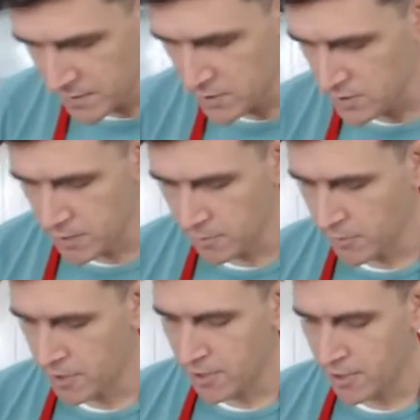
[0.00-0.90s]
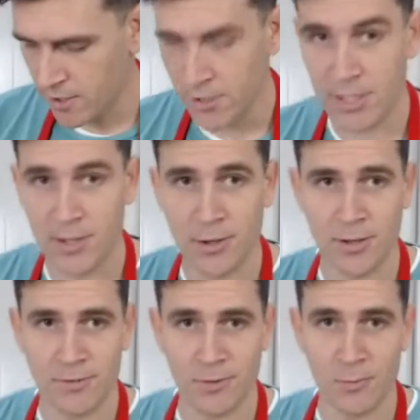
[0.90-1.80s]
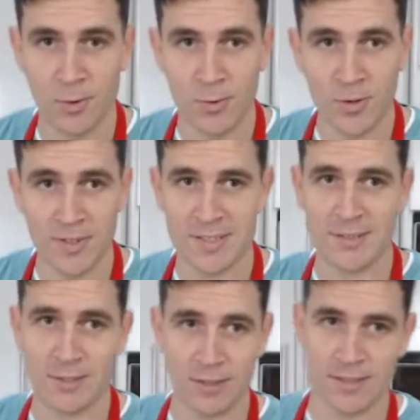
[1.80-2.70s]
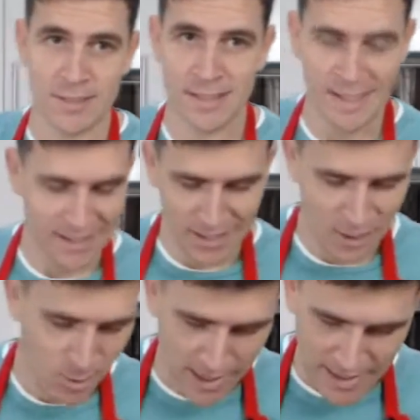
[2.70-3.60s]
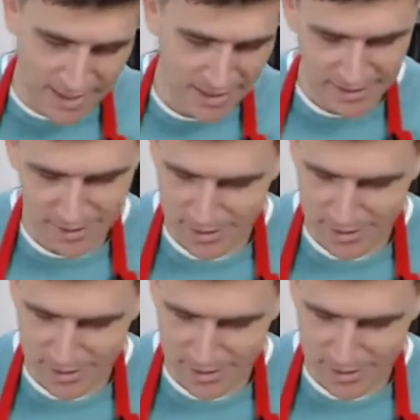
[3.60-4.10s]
This is double thick Greek yogurt from Woolworths. It's not organic,